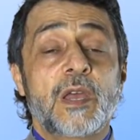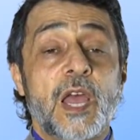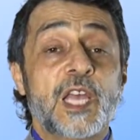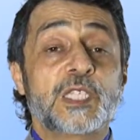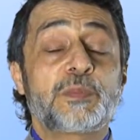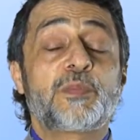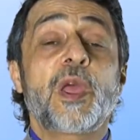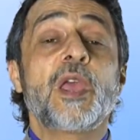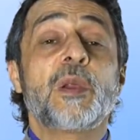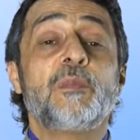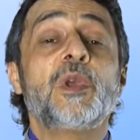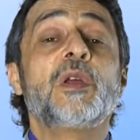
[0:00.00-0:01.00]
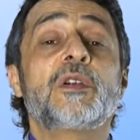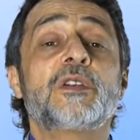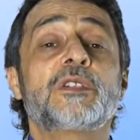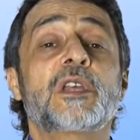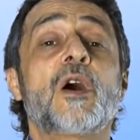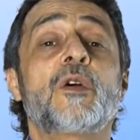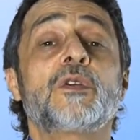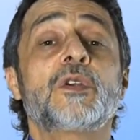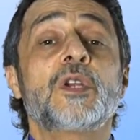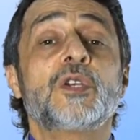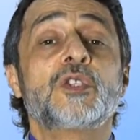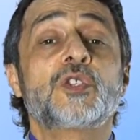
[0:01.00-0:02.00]
As prayer mirrors our
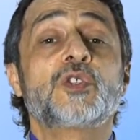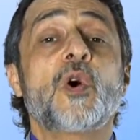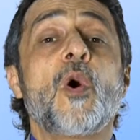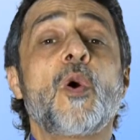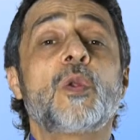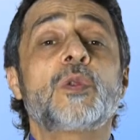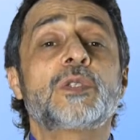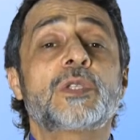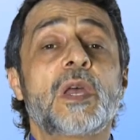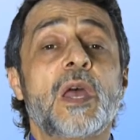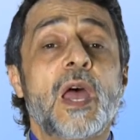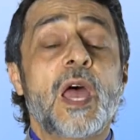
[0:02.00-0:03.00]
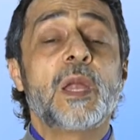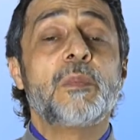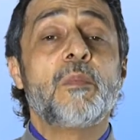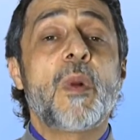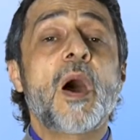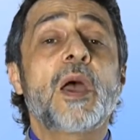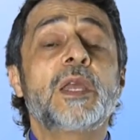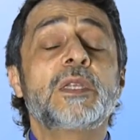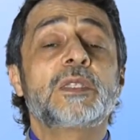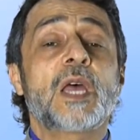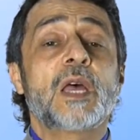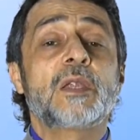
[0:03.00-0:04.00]
souls and
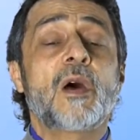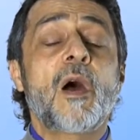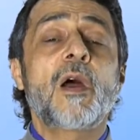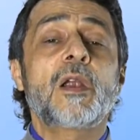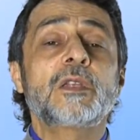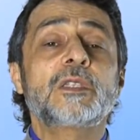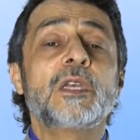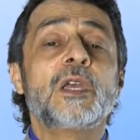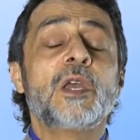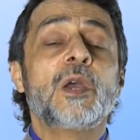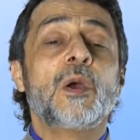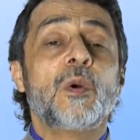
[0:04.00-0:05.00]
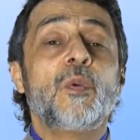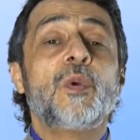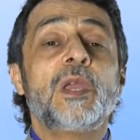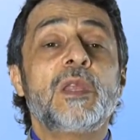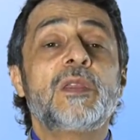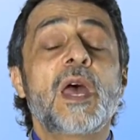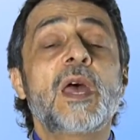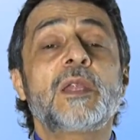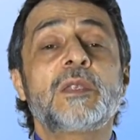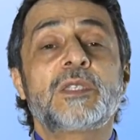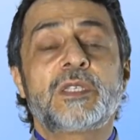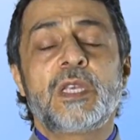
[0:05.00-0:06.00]
minds and hearts, we
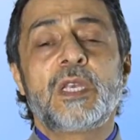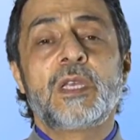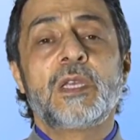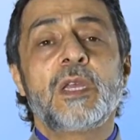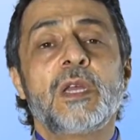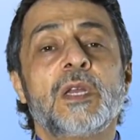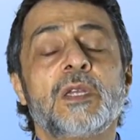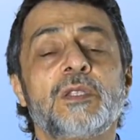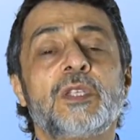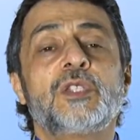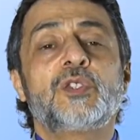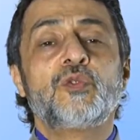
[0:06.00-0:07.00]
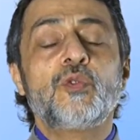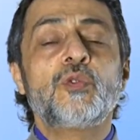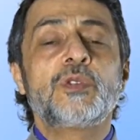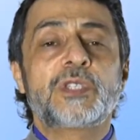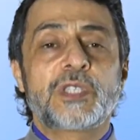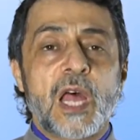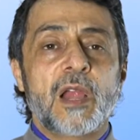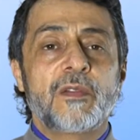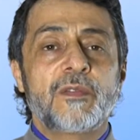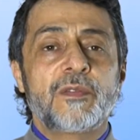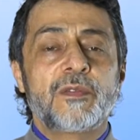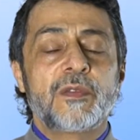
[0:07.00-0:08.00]
then see the true
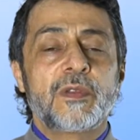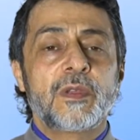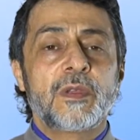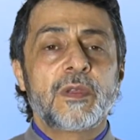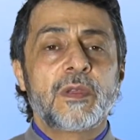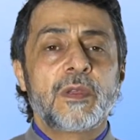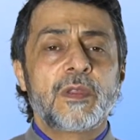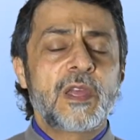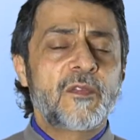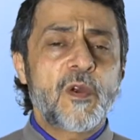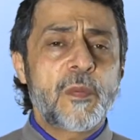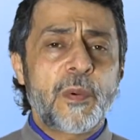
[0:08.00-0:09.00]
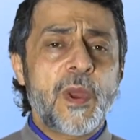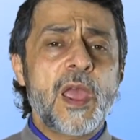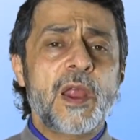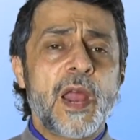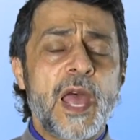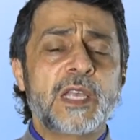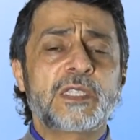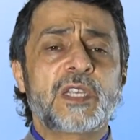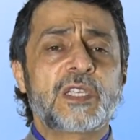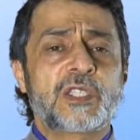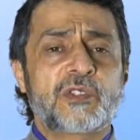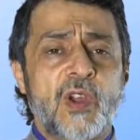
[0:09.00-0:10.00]
self. Therefore, prayer has
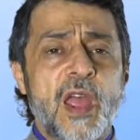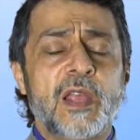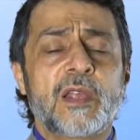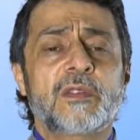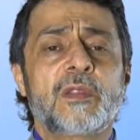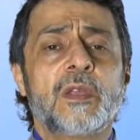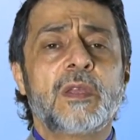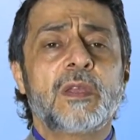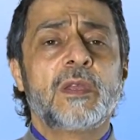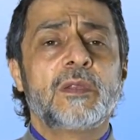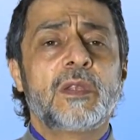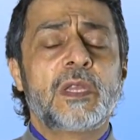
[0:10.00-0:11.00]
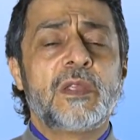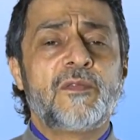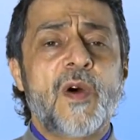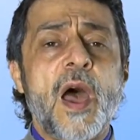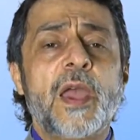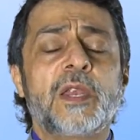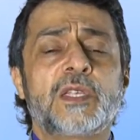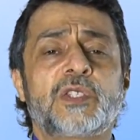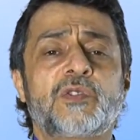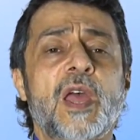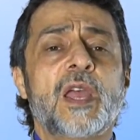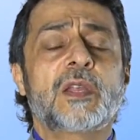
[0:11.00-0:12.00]
the strength, the divine
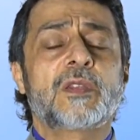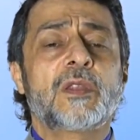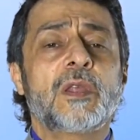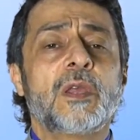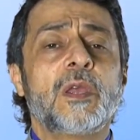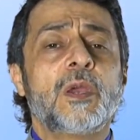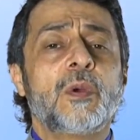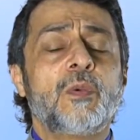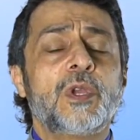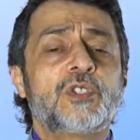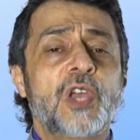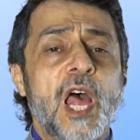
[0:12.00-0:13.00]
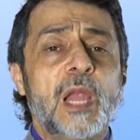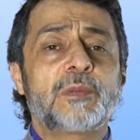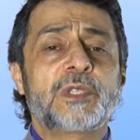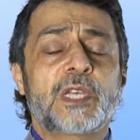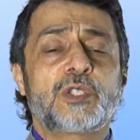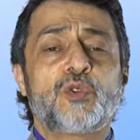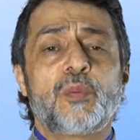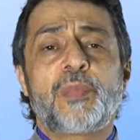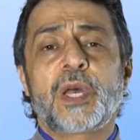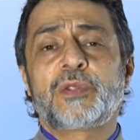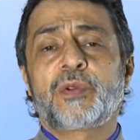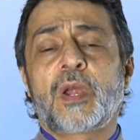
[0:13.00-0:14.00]
strength, which helps us to
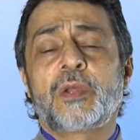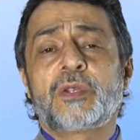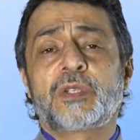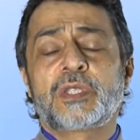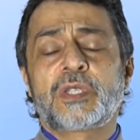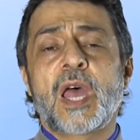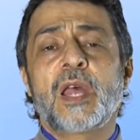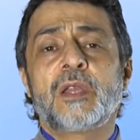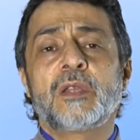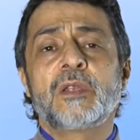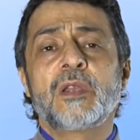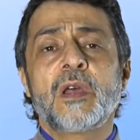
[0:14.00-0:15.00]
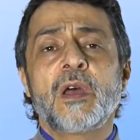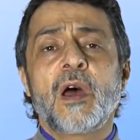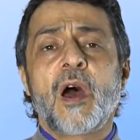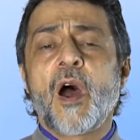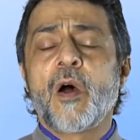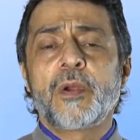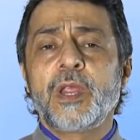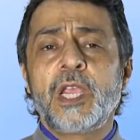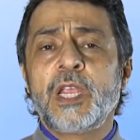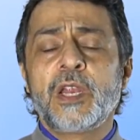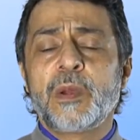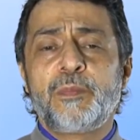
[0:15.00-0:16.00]
better understand our
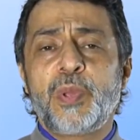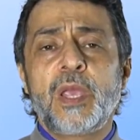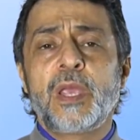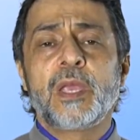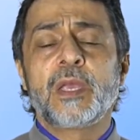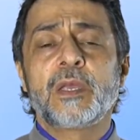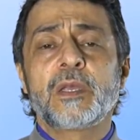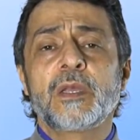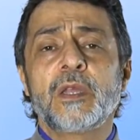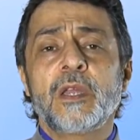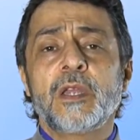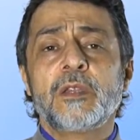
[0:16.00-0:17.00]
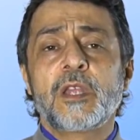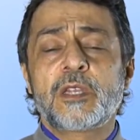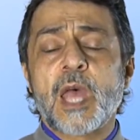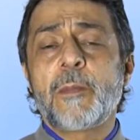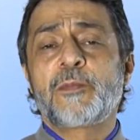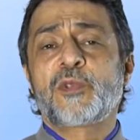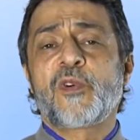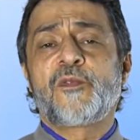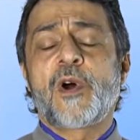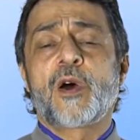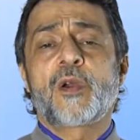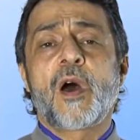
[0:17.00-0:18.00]
inner being, the depth of our